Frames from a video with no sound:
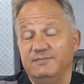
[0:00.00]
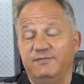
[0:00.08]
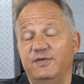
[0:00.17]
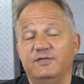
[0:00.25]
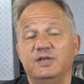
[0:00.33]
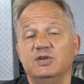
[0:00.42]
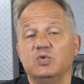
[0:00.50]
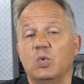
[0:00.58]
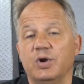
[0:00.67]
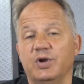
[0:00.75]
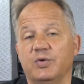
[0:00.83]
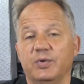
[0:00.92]
15,
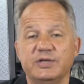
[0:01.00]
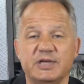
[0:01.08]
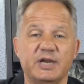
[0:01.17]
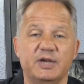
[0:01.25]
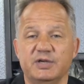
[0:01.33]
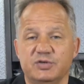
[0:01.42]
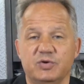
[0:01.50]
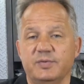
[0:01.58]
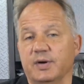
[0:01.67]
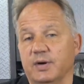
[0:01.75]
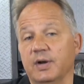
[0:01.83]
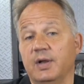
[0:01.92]
20 degrees on a
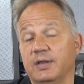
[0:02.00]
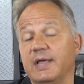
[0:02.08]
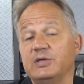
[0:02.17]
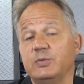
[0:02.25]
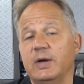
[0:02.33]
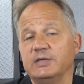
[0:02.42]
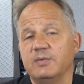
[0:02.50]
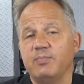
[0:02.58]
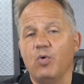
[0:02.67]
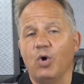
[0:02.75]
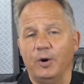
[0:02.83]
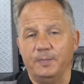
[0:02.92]
distributor. That's why it's
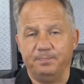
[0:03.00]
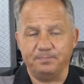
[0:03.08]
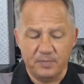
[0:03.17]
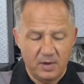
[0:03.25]
important.